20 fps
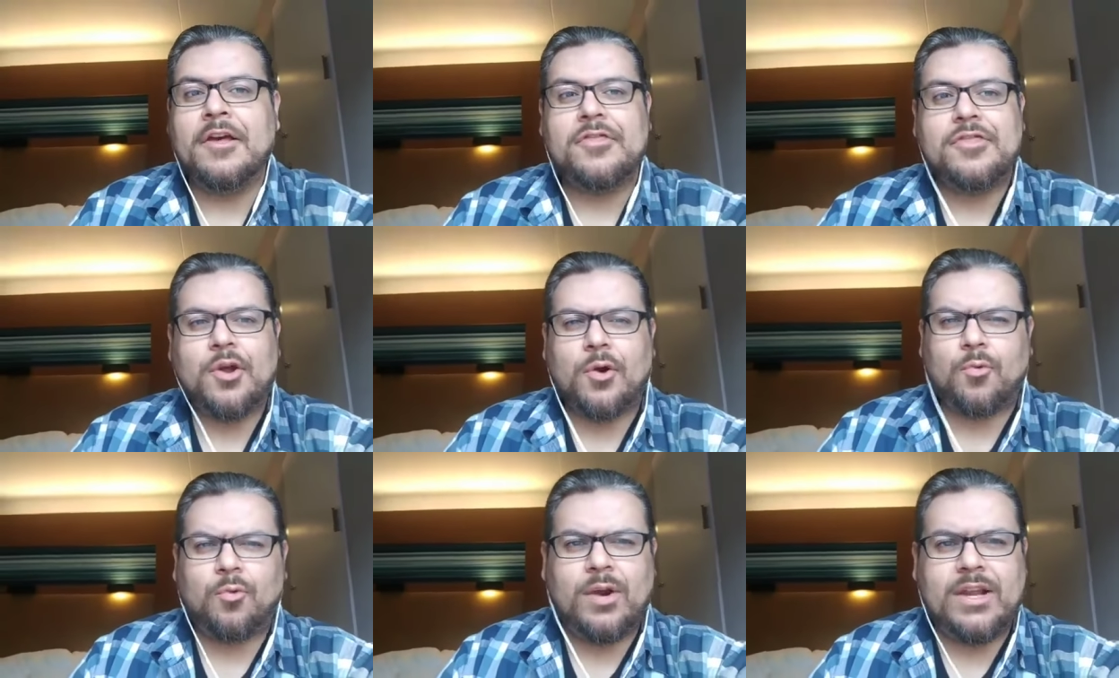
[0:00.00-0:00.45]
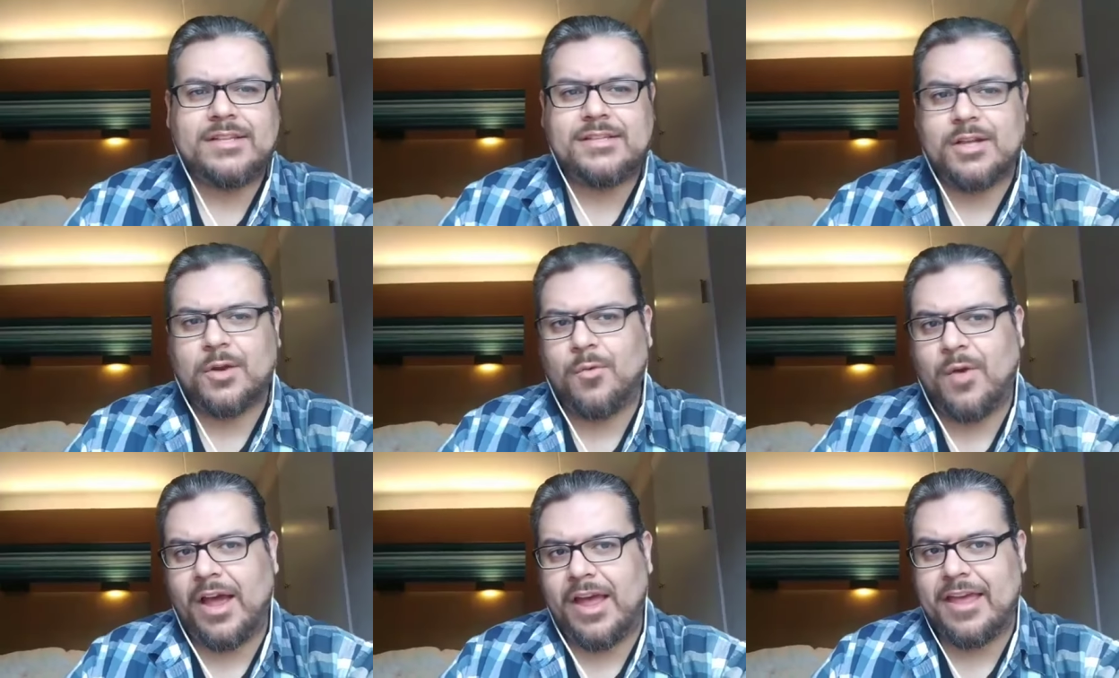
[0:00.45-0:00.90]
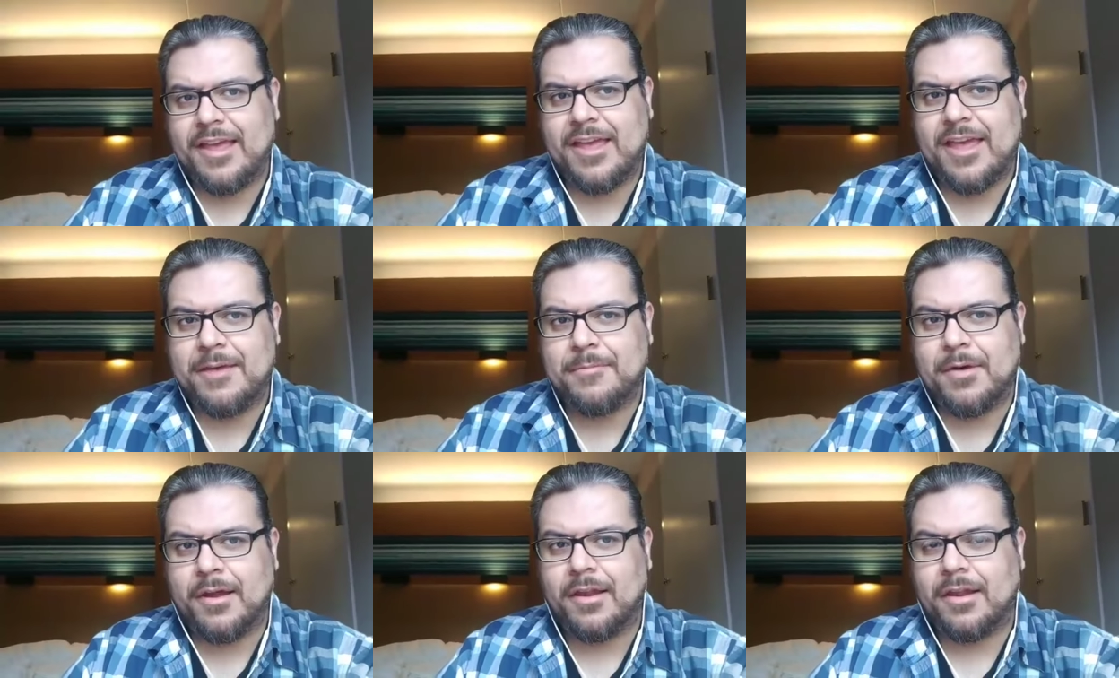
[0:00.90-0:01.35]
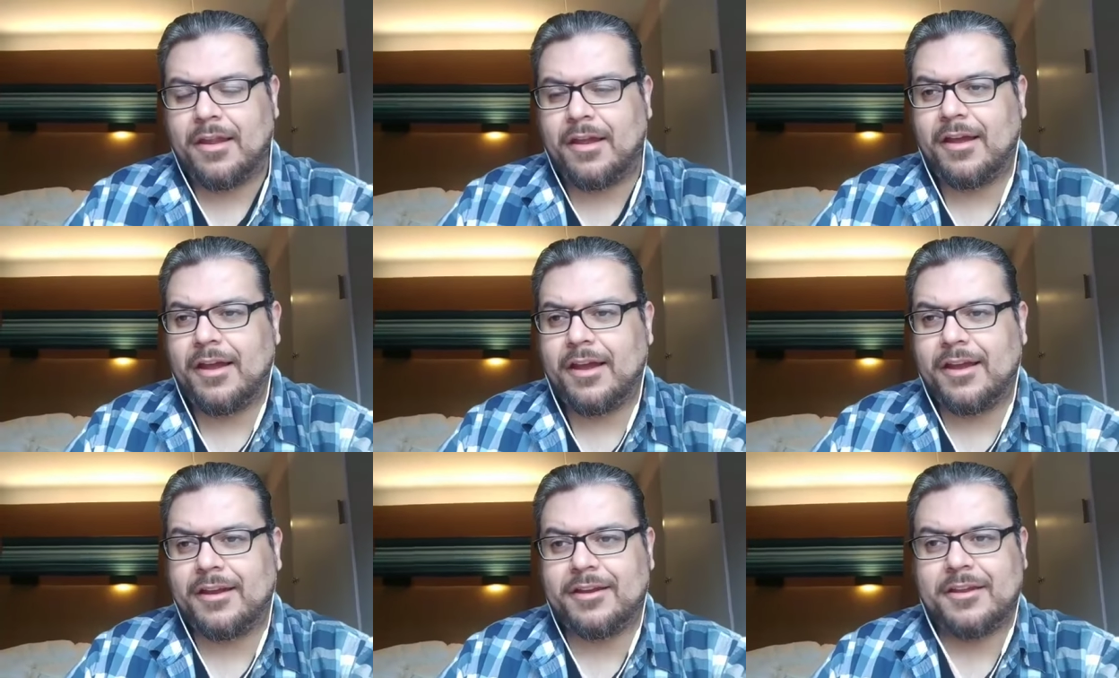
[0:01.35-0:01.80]
The reason why I came
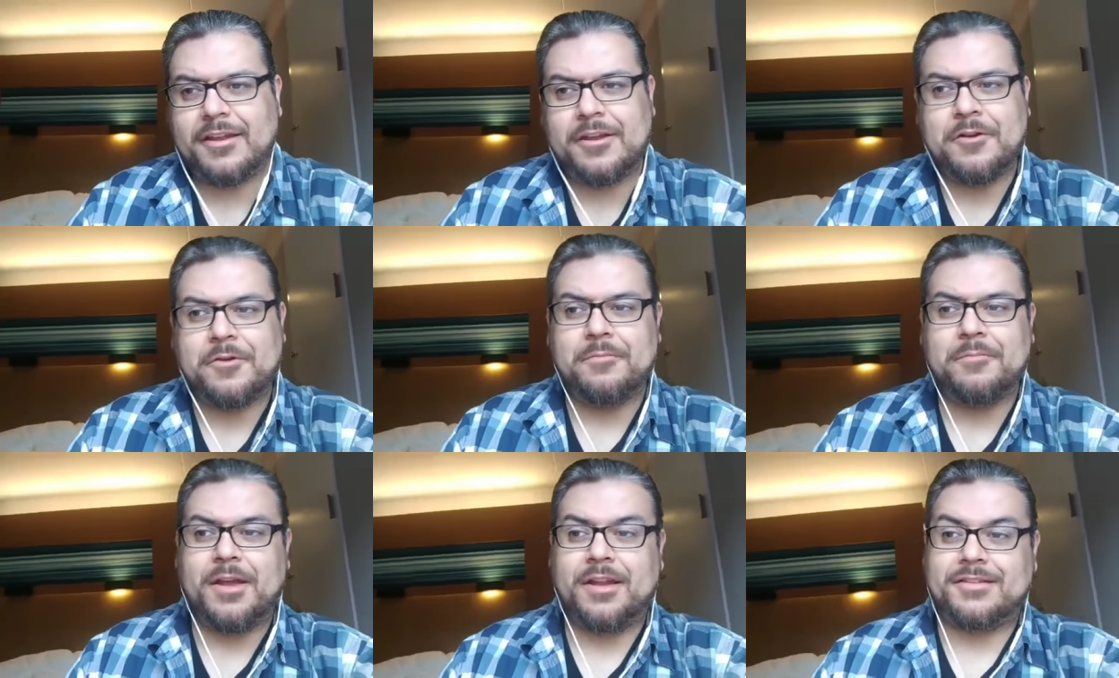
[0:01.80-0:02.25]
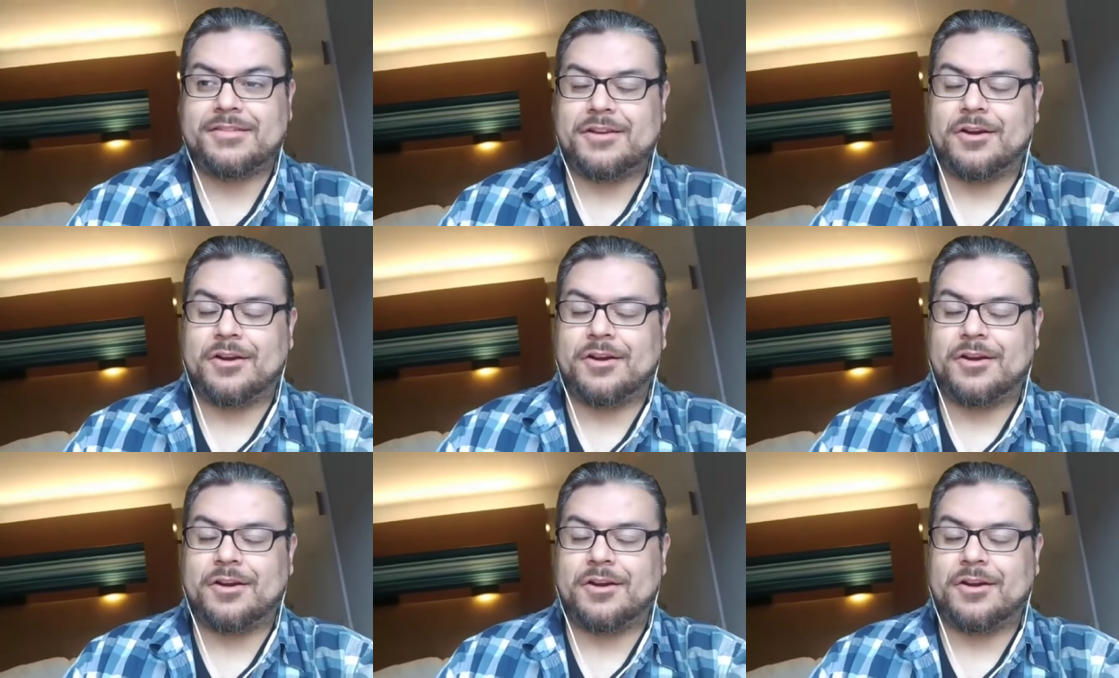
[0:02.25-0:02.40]
online, you know,